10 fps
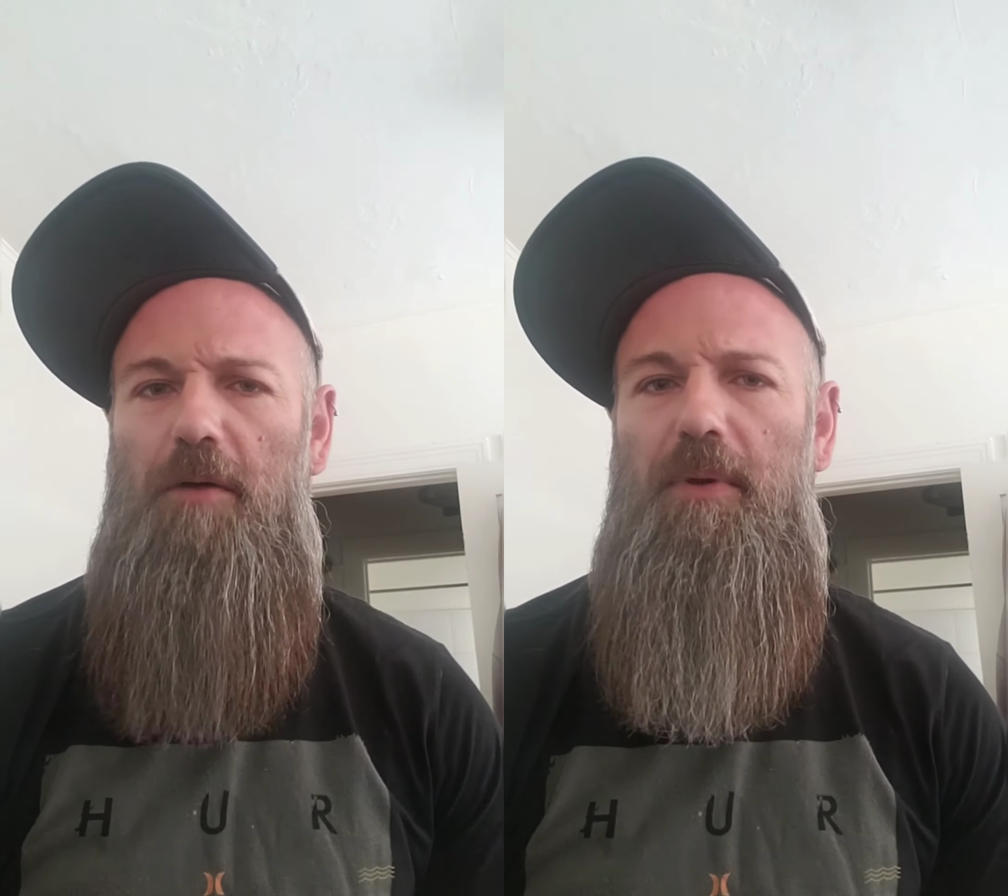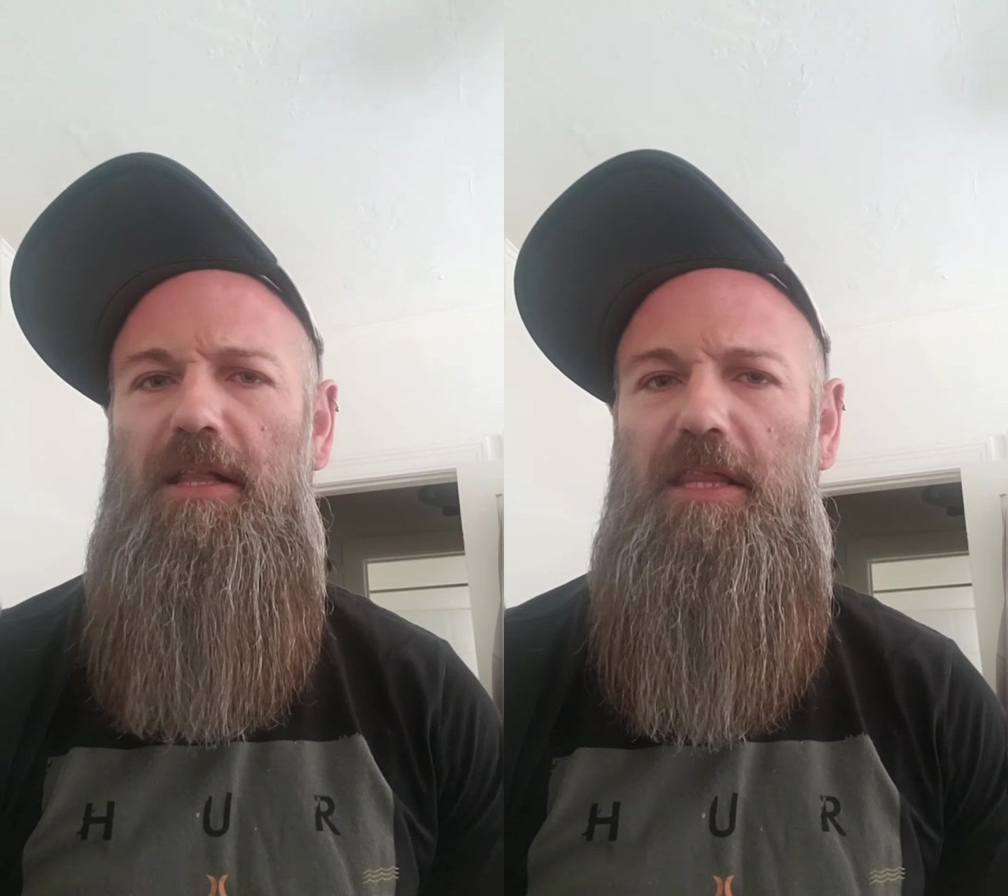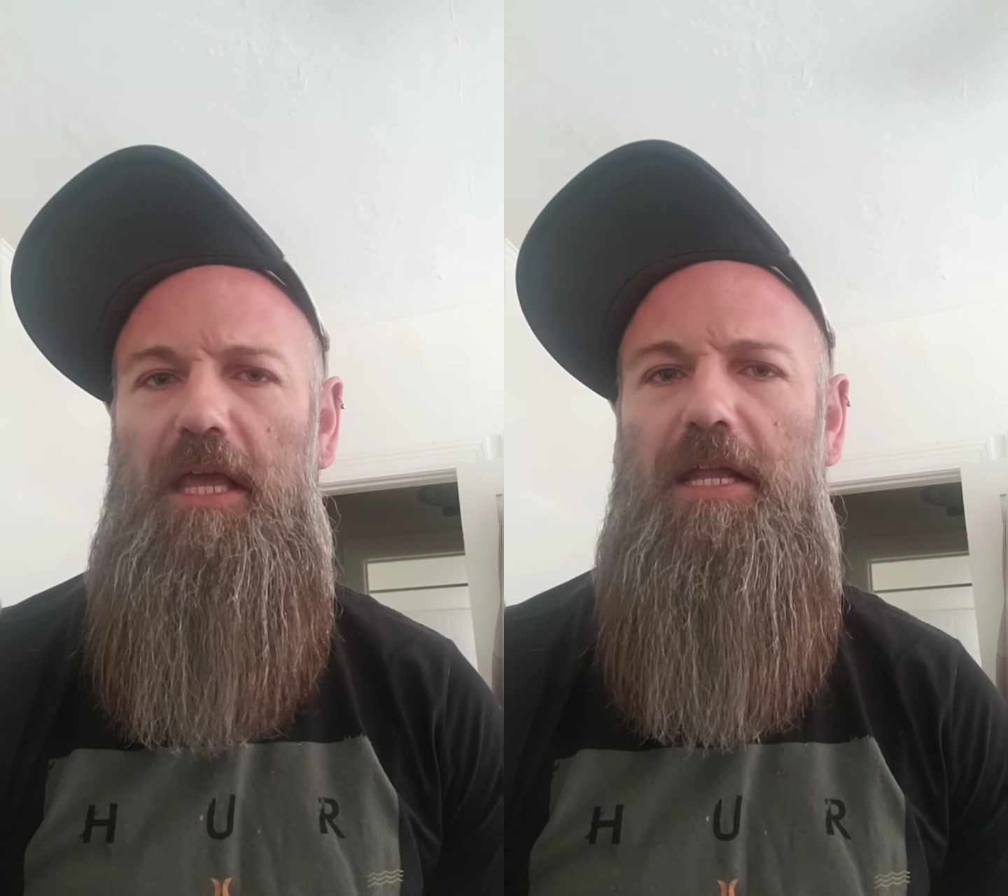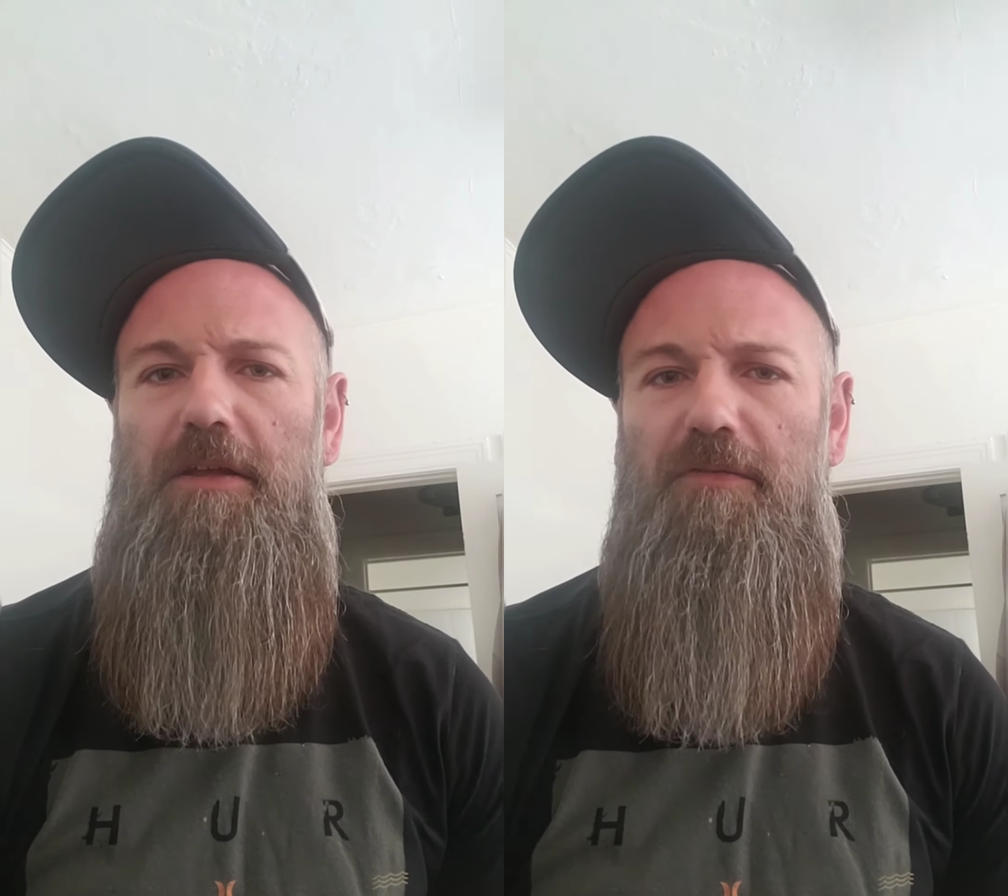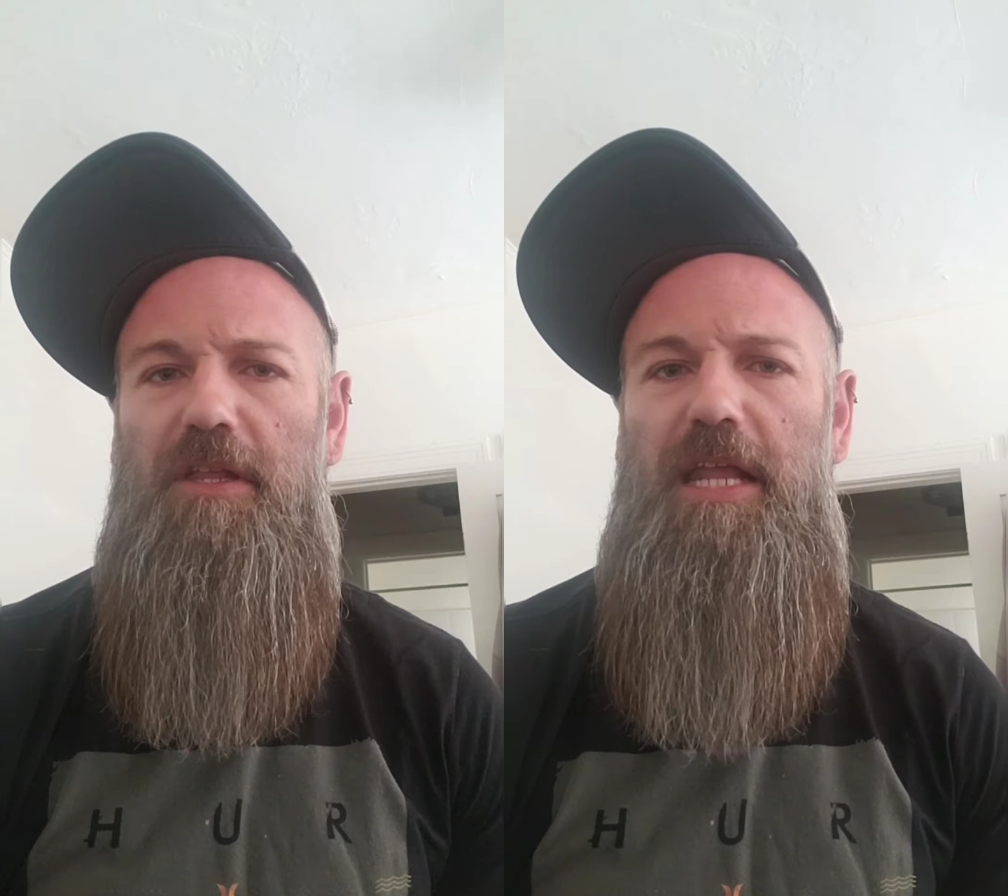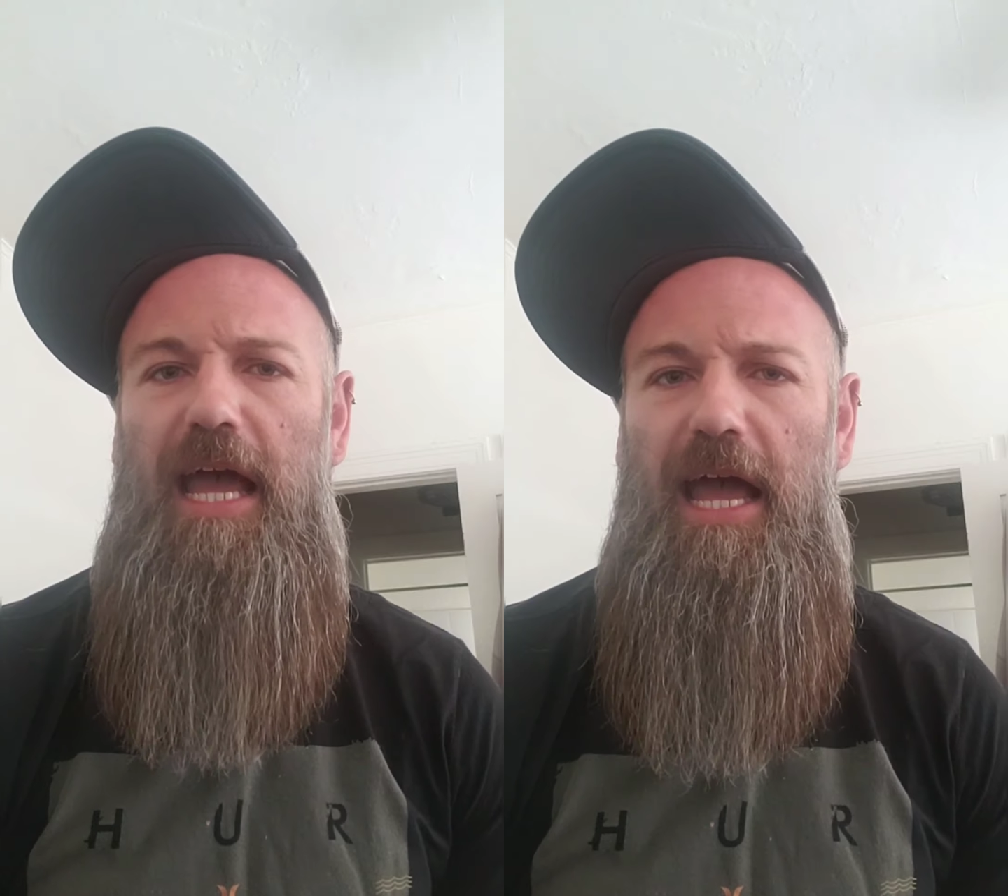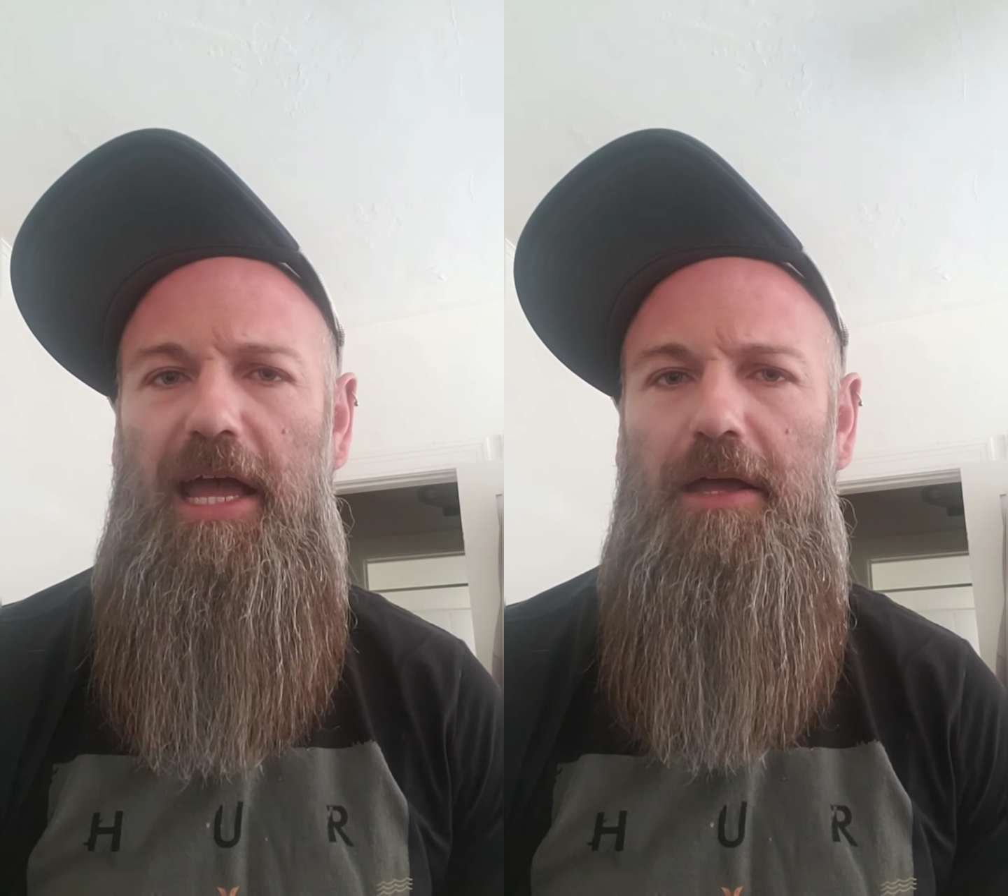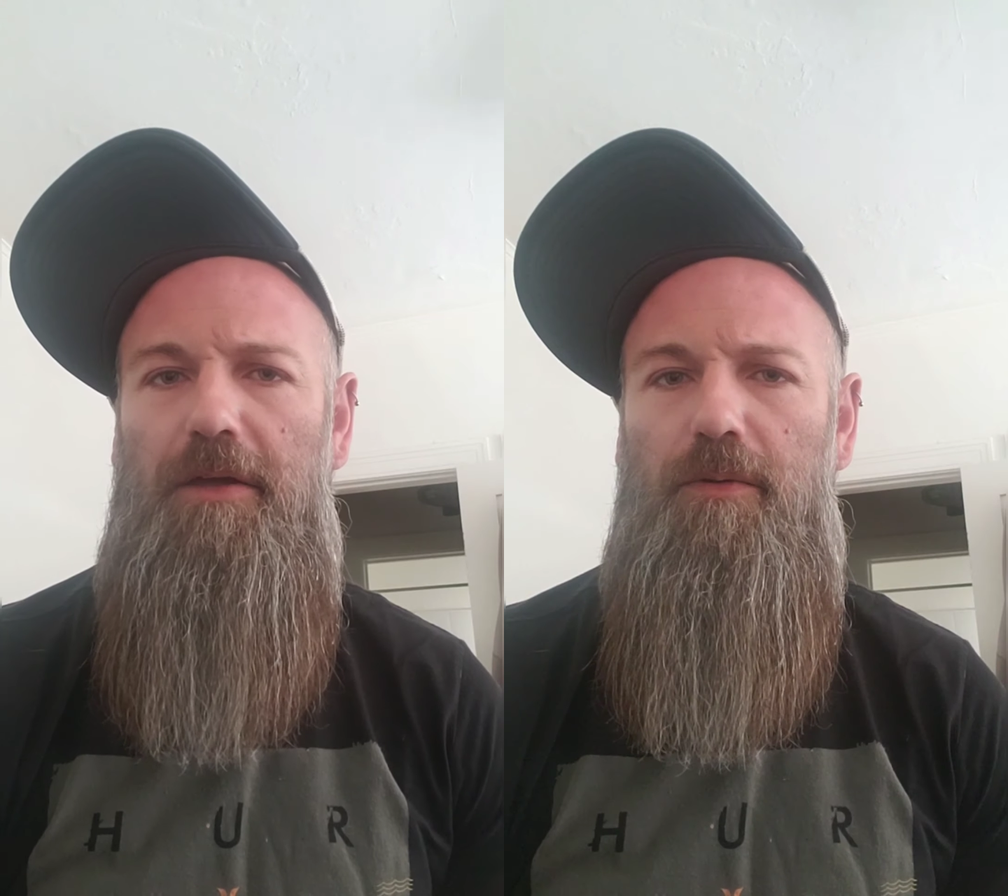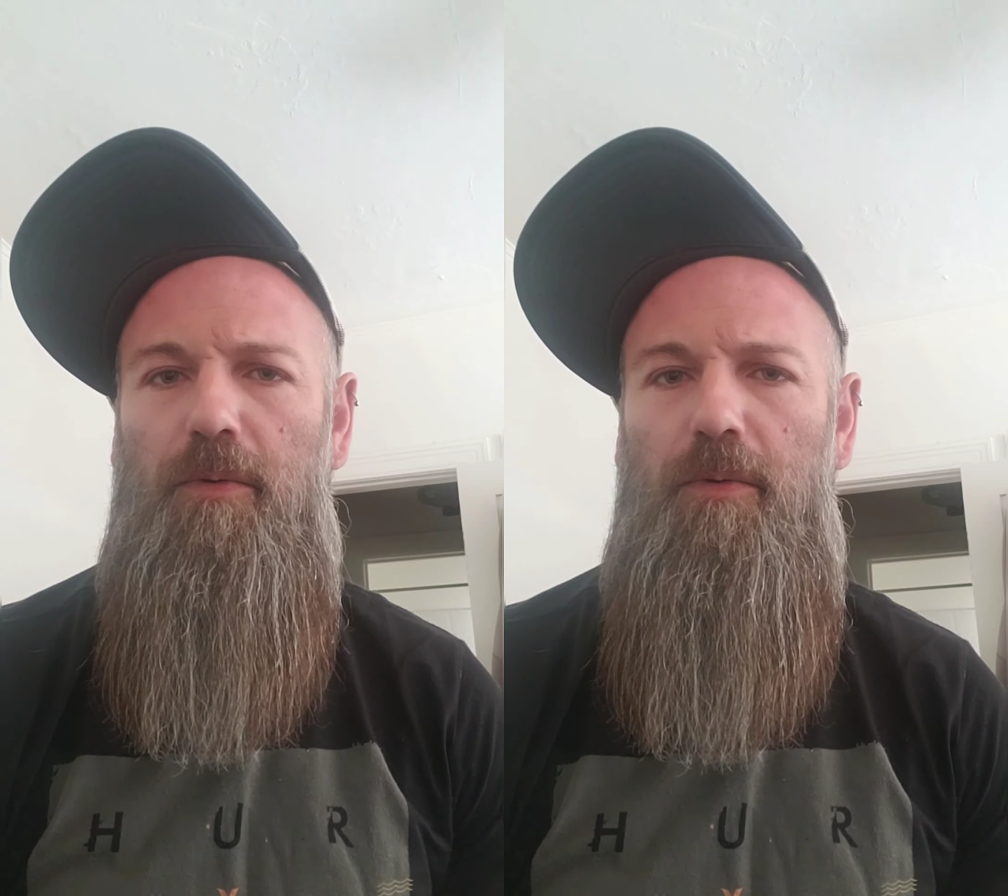up at the end of the day